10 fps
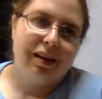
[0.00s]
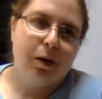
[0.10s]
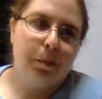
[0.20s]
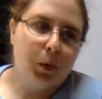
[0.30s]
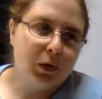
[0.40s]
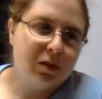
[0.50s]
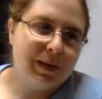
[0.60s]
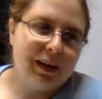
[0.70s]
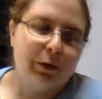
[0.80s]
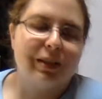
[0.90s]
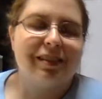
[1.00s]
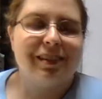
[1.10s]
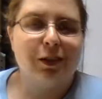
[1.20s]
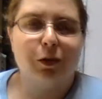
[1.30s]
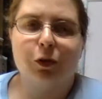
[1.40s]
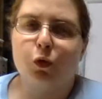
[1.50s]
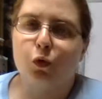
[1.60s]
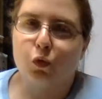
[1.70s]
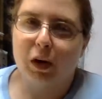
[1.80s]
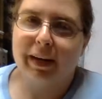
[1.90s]
a Bohr's model is still a
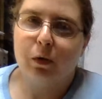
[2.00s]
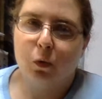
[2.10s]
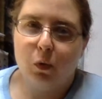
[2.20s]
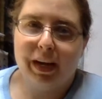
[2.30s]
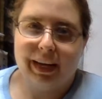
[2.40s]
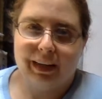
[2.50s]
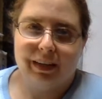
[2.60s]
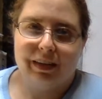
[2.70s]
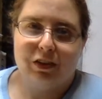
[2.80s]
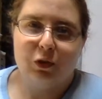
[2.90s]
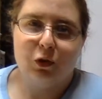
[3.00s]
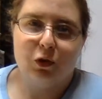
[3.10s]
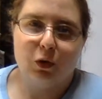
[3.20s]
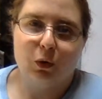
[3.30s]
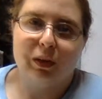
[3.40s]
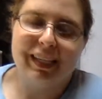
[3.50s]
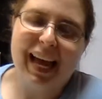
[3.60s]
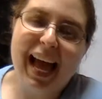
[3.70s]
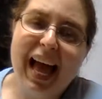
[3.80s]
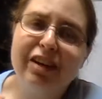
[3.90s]
great way to show the
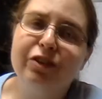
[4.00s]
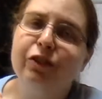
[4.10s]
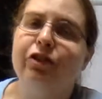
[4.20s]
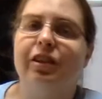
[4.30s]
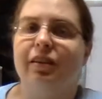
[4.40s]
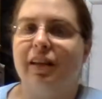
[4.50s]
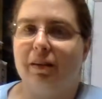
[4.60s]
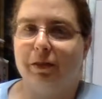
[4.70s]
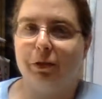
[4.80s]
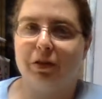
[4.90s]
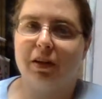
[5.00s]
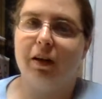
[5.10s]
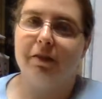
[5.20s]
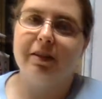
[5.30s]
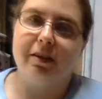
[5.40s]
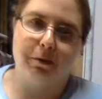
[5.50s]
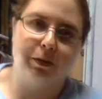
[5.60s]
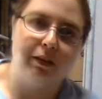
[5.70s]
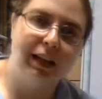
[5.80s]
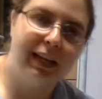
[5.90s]
energy levels of the
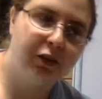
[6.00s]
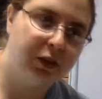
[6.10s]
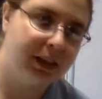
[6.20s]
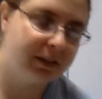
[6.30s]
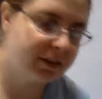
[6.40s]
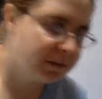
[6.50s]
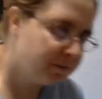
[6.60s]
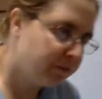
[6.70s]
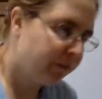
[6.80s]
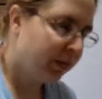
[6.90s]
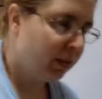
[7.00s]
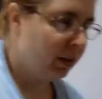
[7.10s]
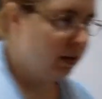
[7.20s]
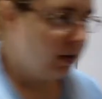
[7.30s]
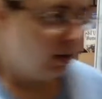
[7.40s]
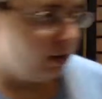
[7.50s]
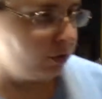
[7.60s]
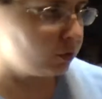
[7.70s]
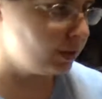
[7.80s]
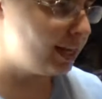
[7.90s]
different electrons.
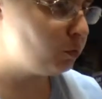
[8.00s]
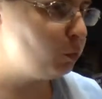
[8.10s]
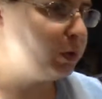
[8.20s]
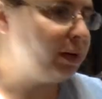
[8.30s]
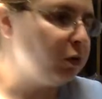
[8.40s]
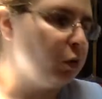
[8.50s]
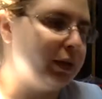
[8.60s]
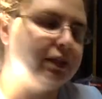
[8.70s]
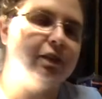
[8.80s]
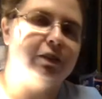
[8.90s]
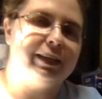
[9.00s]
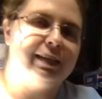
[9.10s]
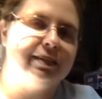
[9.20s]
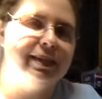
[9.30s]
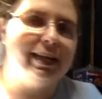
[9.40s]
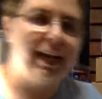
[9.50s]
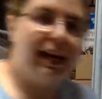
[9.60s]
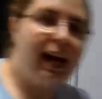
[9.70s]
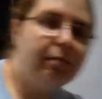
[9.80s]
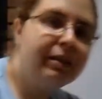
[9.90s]
So that's what we are going to look at today. And
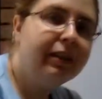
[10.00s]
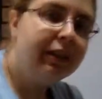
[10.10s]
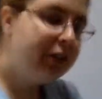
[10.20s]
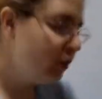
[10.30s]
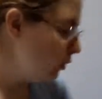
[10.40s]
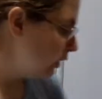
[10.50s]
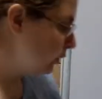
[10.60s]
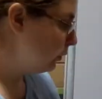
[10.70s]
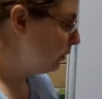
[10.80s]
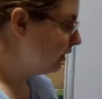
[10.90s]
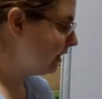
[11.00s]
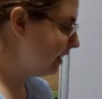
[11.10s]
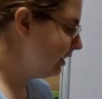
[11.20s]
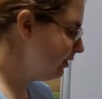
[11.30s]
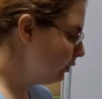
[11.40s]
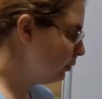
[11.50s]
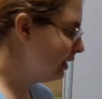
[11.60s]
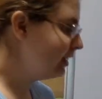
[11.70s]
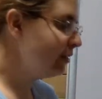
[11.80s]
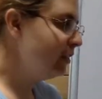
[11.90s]
I'm going to show you the easy way
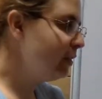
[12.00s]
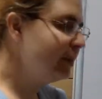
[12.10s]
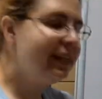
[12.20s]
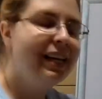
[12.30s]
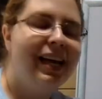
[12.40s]
to do it